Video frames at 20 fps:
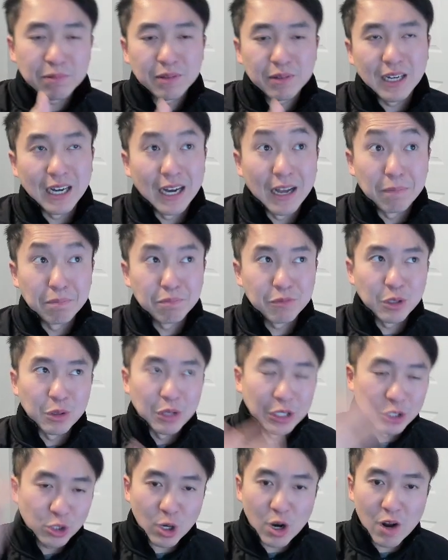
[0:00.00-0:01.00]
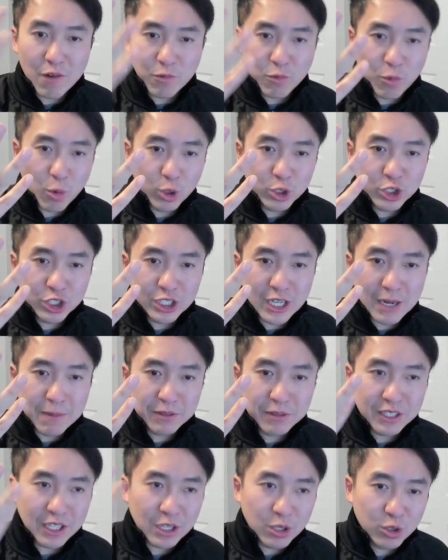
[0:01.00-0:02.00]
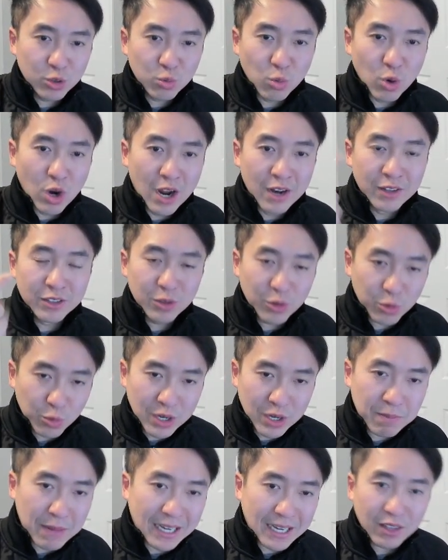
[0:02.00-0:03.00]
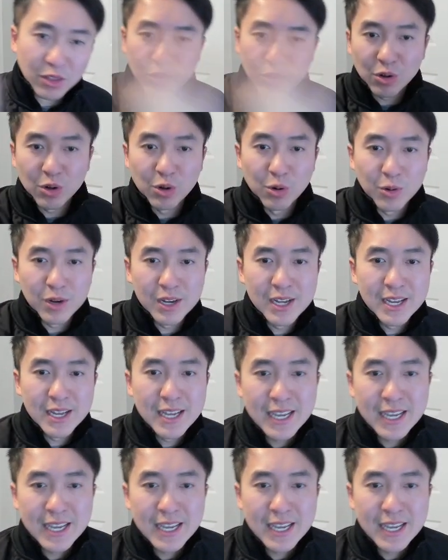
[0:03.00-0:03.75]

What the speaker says: They start off 4 ships. They lose 1, so 3 make it through.